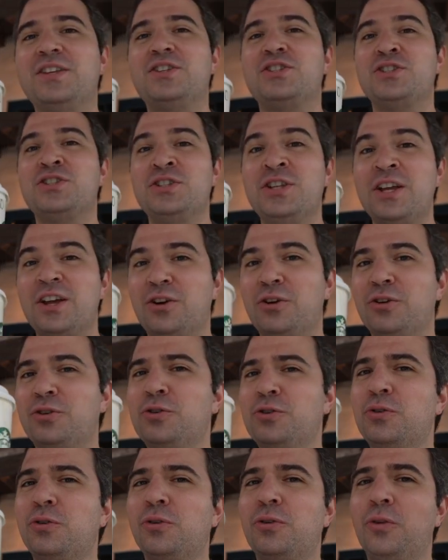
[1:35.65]

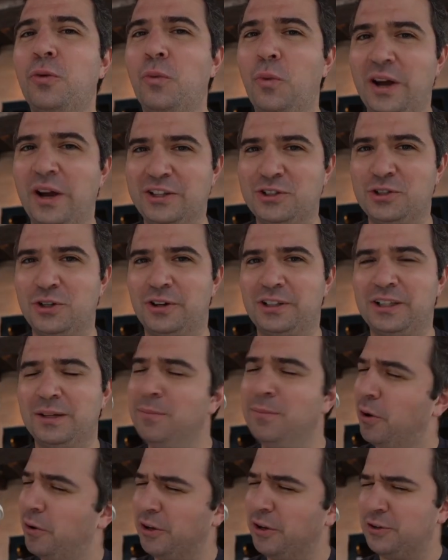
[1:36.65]
Snickerdoodle White Chocolate
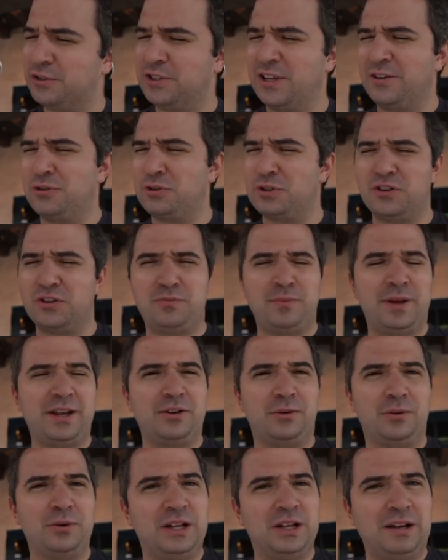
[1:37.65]
Mocha. You're saying to yourself,
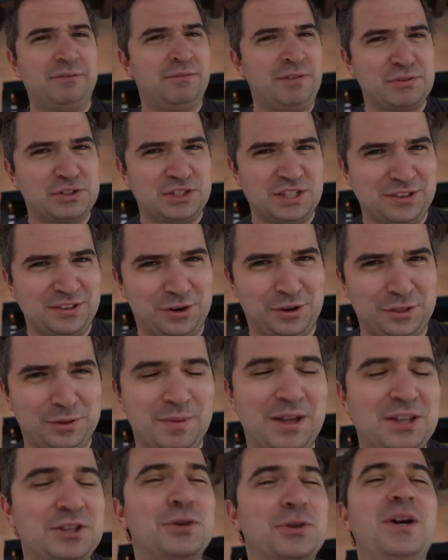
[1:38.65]
Michael, I've never seen that on the
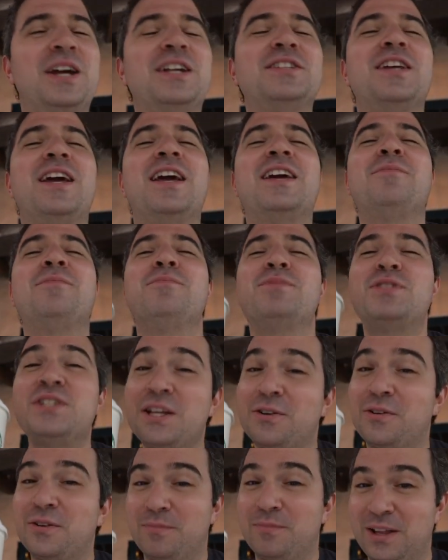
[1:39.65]
menu. It's a
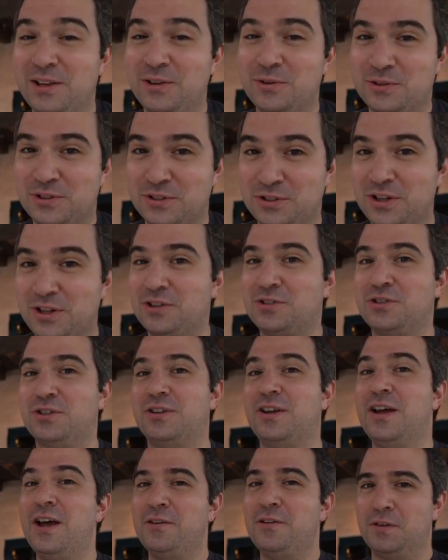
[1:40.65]
secret menu
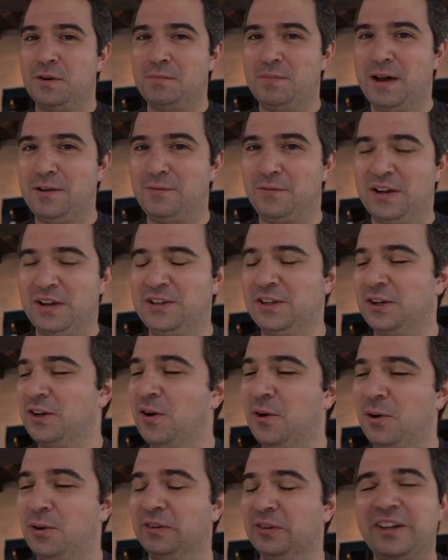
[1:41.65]
suggestion from my friend
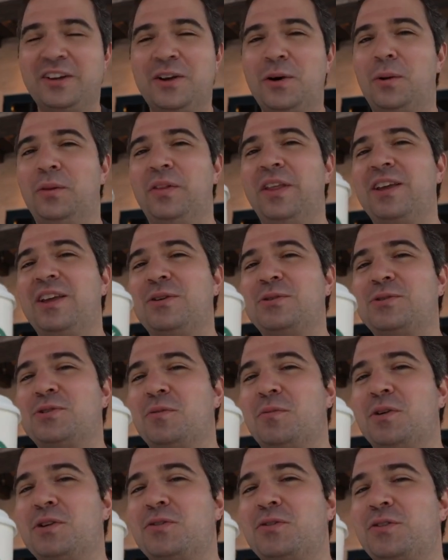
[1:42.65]
Nicole. Nicole, thank you
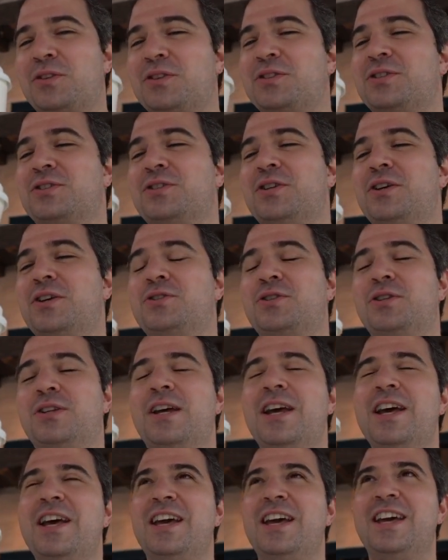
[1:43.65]
so much for the
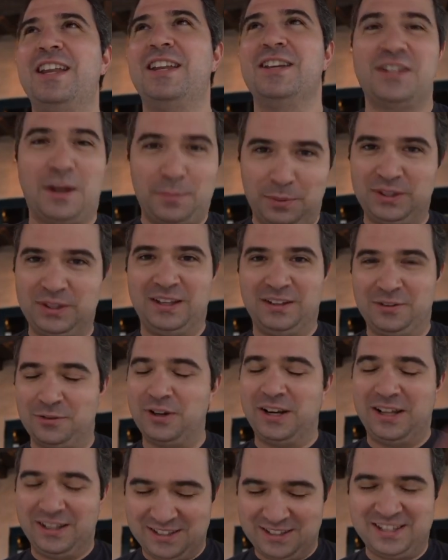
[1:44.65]
suggestion. It is, I'll put the
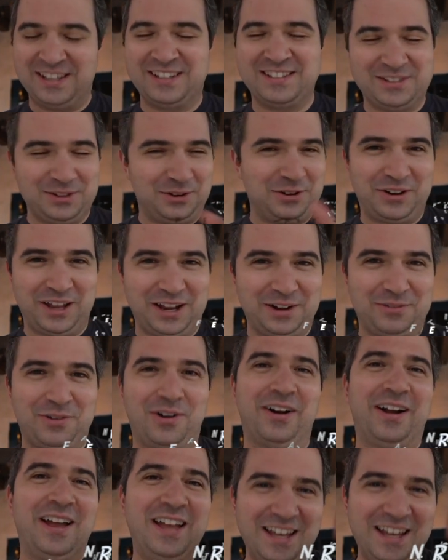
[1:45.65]
ingredients, so I don't get it
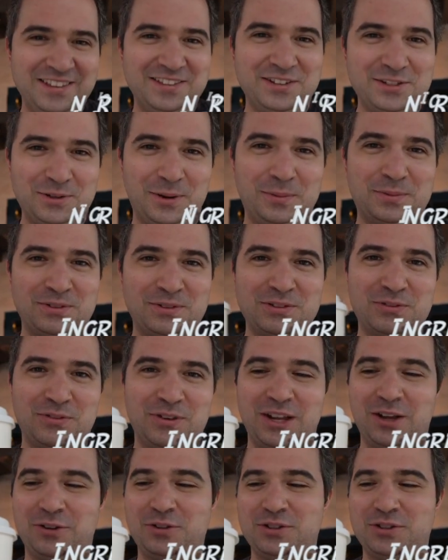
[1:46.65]
wrong, in the description of this
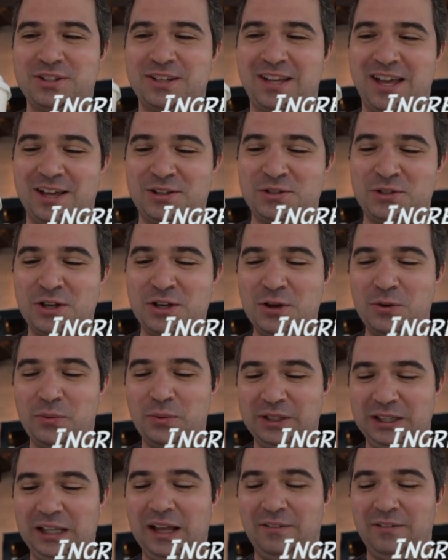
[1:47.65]
video, just in case
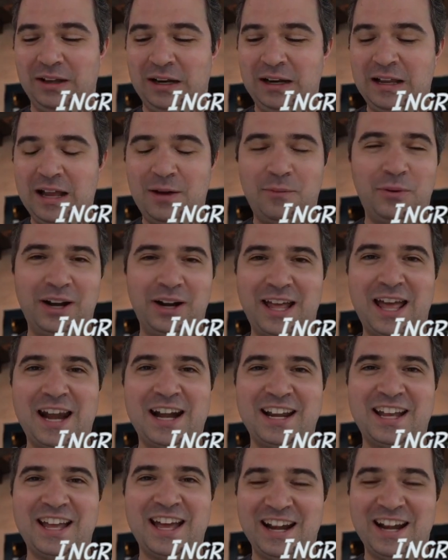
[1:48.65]
we love it, want to get
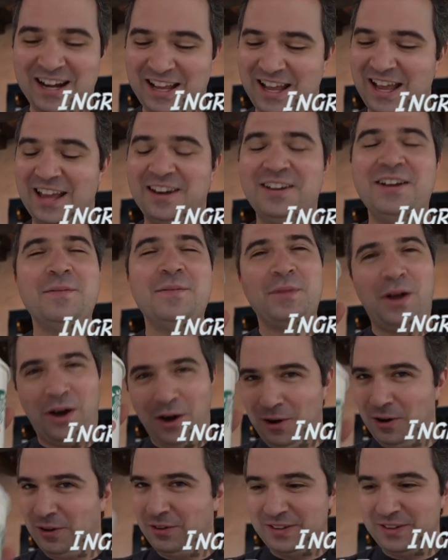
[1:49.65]
it again and again.
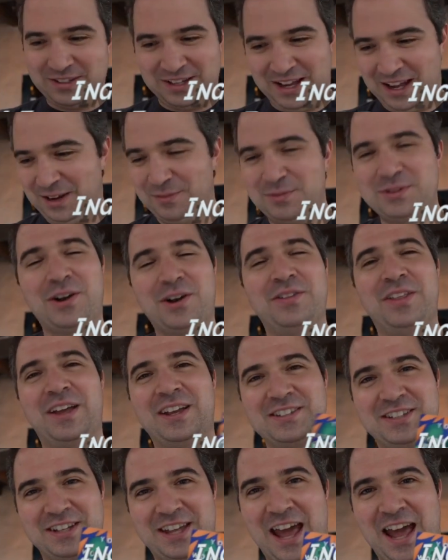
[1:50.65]
All these items are
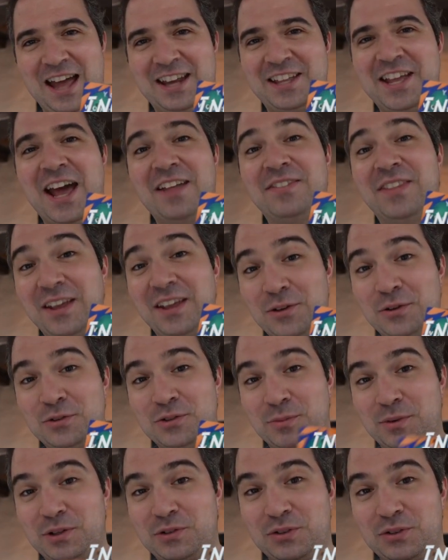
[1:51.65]
thanks to Kat. Kat, thank you
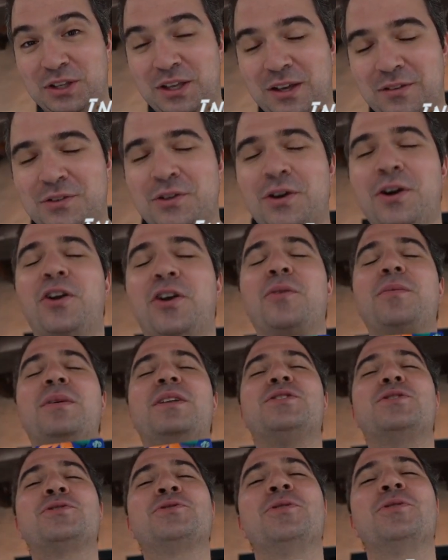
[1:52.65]
so much for the gift card. It
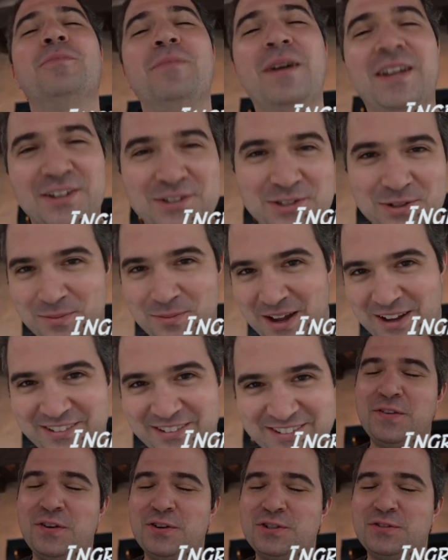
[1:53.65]
means a tremendous
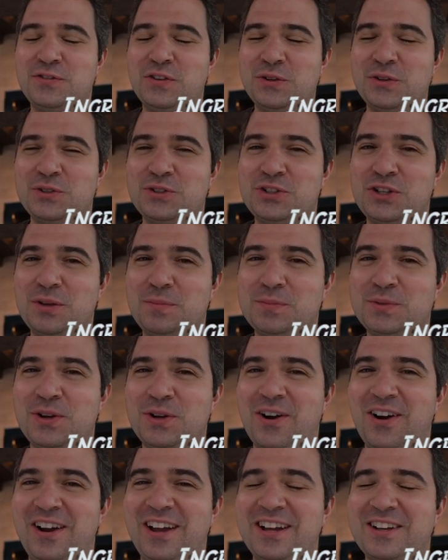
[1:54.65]
amount. First few sips
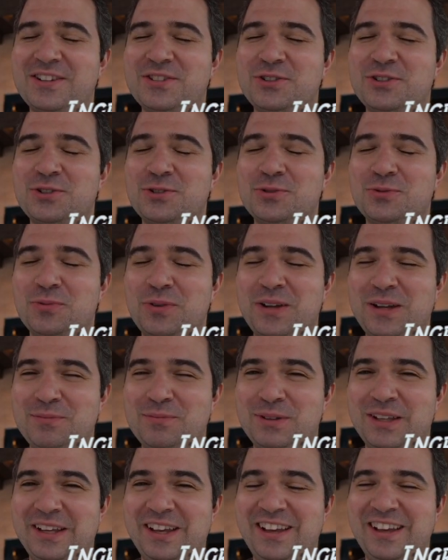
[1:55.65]
are
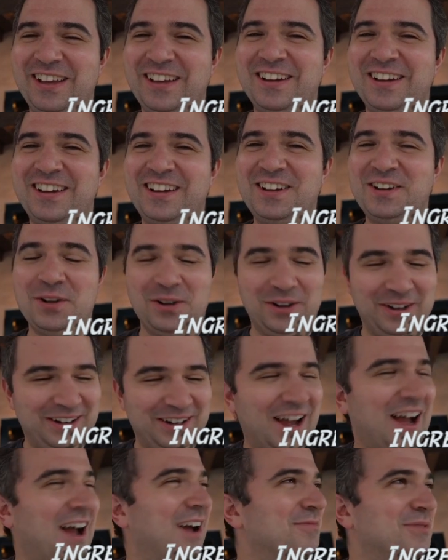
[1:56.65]
extremely
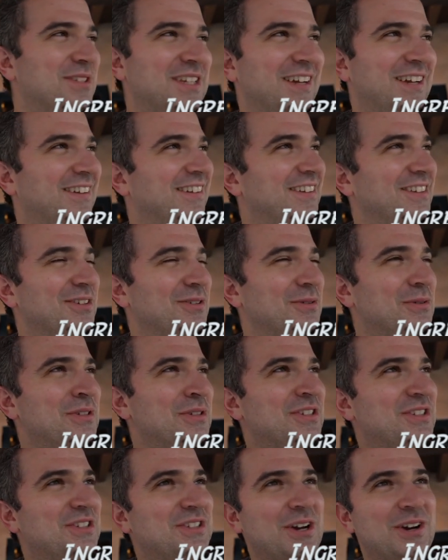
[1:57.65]
good. I'm telling you,
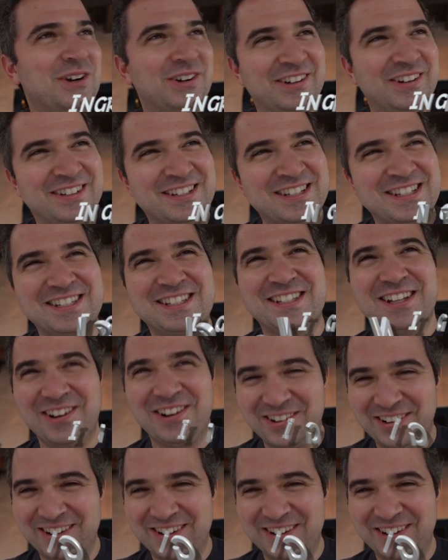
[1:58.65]
so